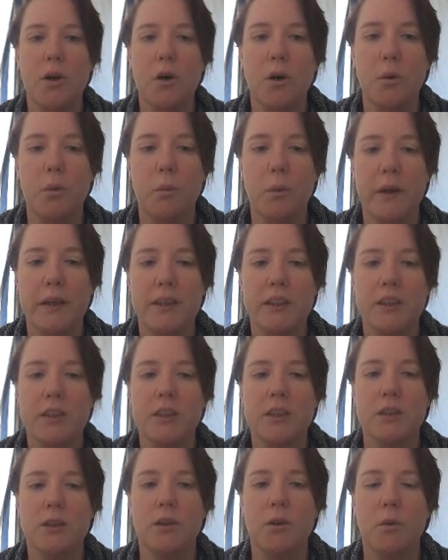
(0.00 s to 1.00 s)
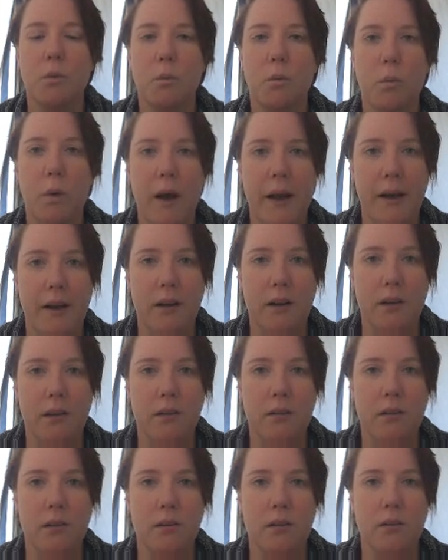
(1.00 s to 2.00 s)
which,
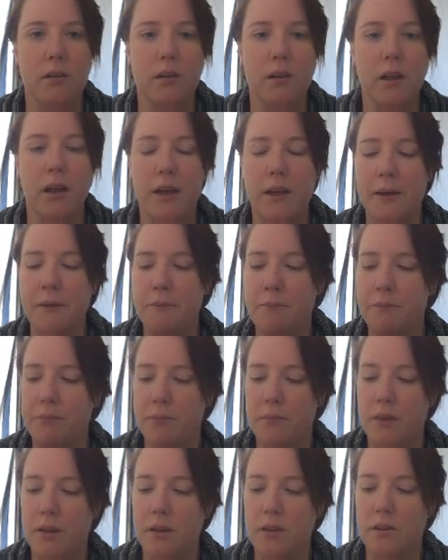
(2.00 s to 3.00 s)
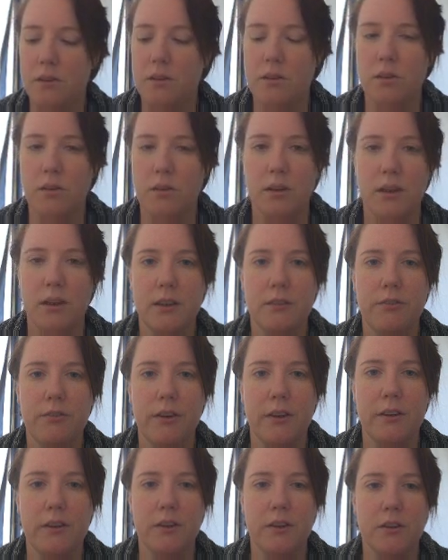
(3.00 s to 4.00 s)
where. Okay. So let's
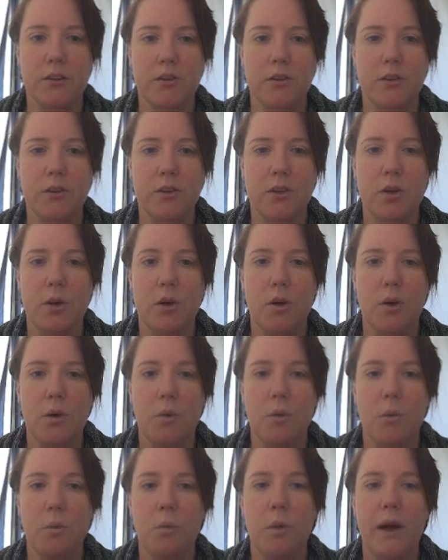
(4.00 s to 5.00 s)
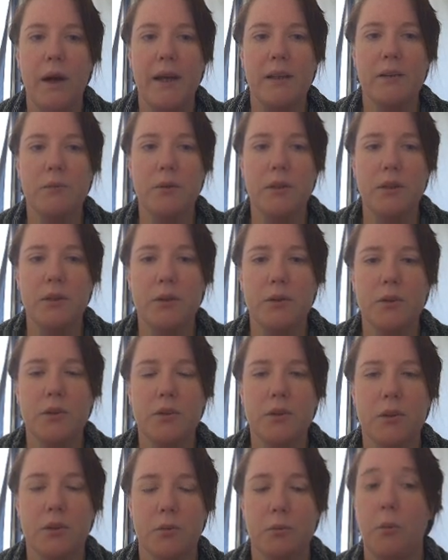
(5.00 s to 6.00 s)
find out when we
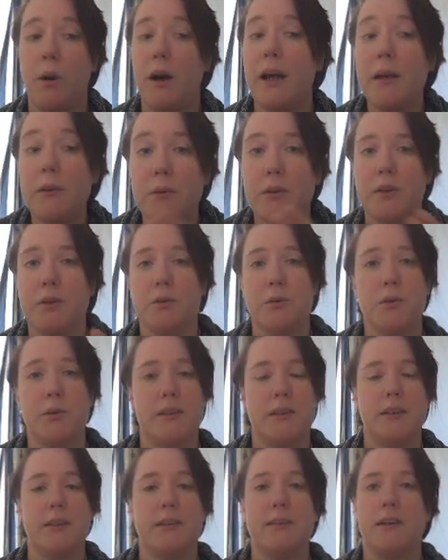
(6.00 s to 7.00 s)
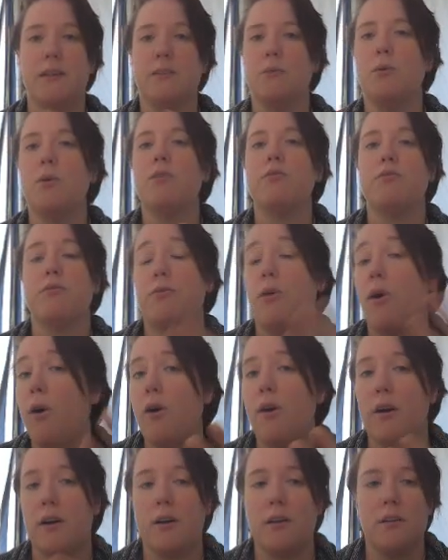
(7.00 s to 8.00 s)
use, or why we use these and what
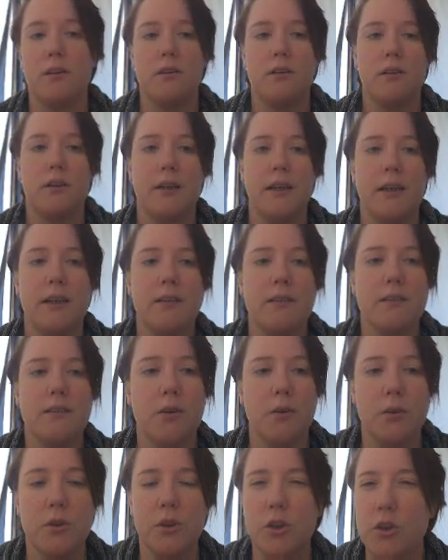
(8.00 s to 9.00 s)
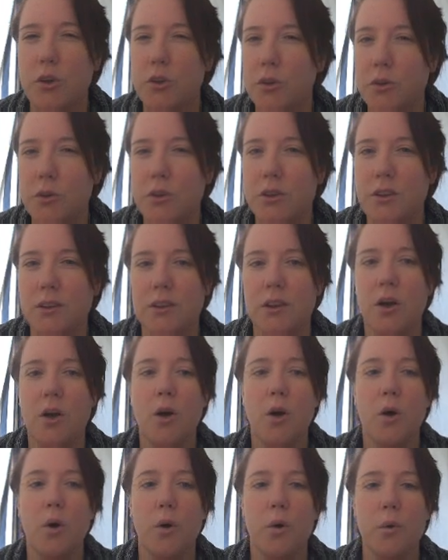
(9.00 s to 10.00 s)
for. Okay, so the use
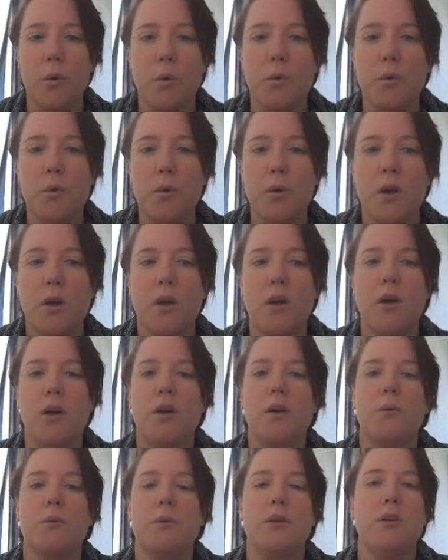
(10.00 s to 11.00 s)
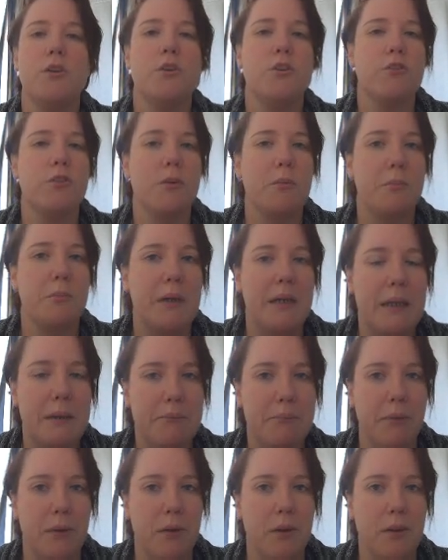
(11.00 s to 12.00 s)
who we use for
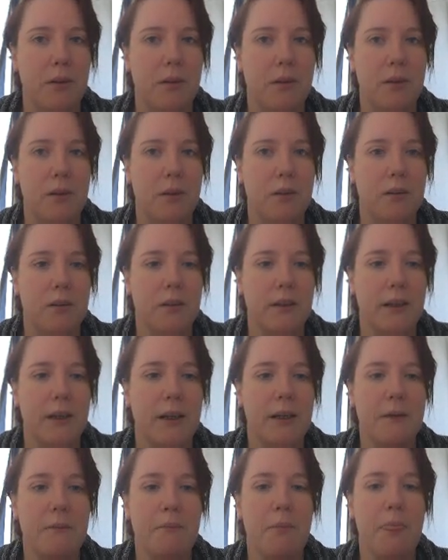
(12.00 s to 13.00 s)
people, okay,